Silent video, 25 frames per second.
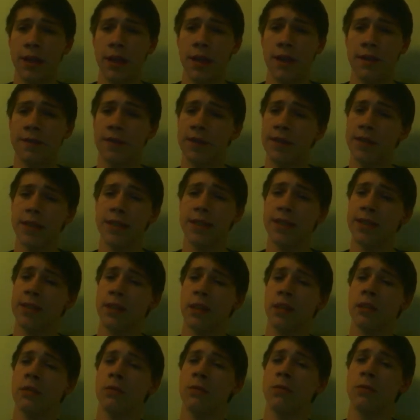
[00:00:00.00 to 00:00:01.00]
if this is
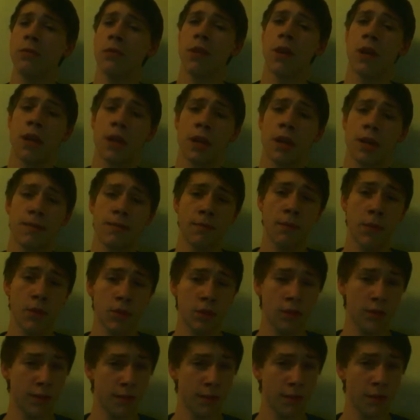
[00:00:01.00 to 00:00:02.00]
so,
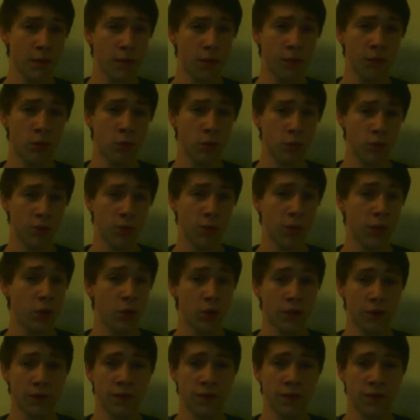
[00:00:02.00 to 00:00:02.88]
there are also a lot